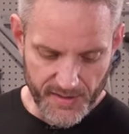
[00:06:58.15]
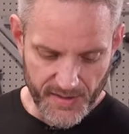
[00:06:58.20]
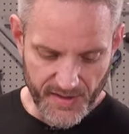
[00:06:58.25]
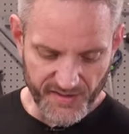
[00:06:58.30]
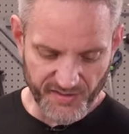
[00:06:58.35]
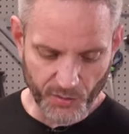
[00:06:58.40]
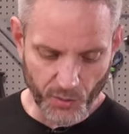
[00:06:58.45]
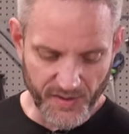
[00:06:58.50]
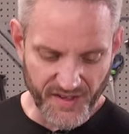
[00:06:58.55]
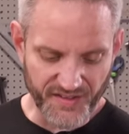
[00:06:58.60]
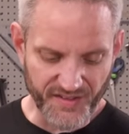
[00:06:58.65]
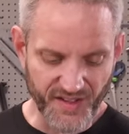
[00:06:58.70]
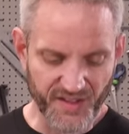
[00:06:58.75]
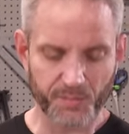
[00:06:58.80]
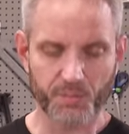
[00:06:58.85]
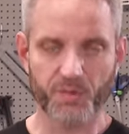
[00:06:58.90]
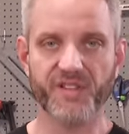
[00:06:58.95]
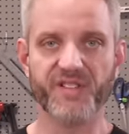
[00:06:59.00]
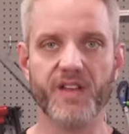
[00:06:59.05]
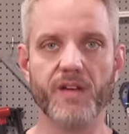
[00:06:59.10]
is
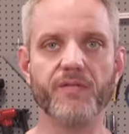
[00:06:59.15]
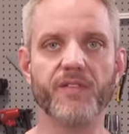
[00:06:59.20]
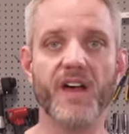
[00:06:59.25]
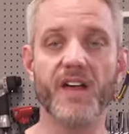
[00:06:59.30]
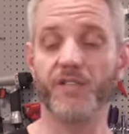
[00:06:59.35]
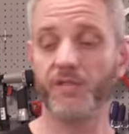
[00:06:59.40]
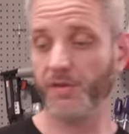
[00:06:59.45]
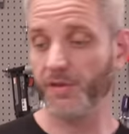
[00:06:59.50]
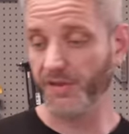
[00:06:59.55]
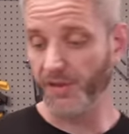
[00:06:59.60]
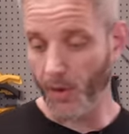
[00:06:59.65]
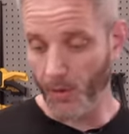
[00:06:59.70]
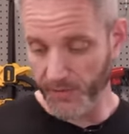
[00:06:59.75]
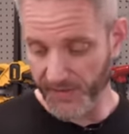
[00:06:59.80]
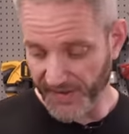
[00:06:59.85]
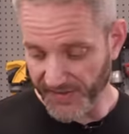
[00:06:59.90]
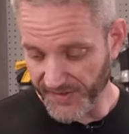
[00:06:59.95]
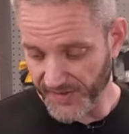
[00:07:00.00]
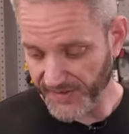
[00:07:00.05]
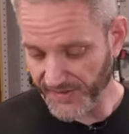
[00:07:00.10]
26% faster. So
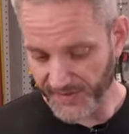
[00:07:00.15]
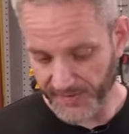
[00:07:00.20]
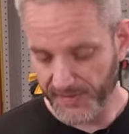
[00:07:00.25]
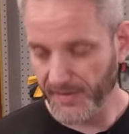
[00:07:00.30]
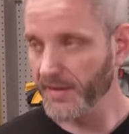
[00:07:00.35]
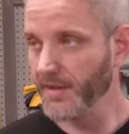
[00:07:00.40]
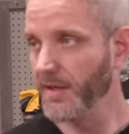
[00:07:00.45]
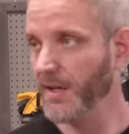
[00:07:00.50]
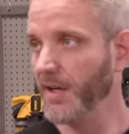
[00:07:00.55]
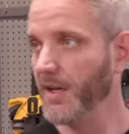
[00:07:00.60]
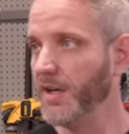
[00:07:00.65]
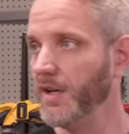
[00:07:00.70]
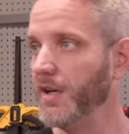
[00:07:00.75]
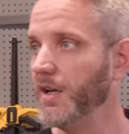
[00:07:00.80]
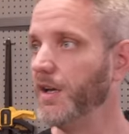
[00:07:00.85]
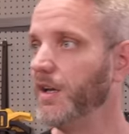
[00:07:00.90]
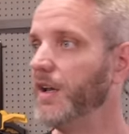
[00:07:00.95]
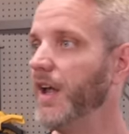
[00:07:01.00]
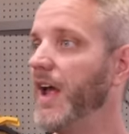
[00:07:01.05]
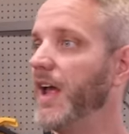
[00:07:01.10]
this is,
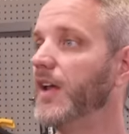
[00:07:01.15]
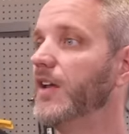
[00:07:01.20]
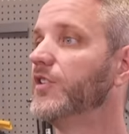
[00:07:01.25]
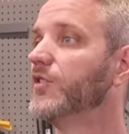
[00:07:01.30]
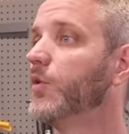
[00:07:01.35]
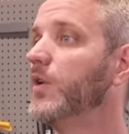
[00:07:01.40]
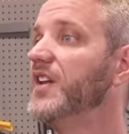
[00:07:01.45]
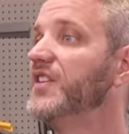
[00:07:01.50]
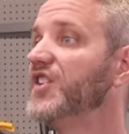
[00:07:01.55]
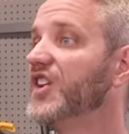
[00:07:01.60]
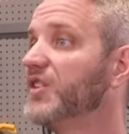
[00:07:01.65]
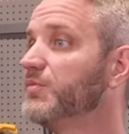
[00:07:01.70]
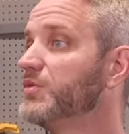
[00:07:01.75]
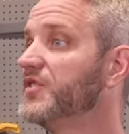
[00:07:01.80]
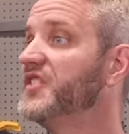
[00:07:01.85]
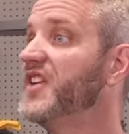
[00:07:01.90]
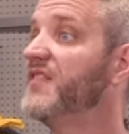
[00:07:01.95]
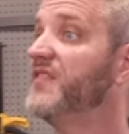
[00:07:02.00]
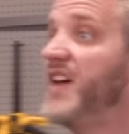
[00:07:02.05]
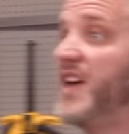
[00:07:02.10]
hey, 26%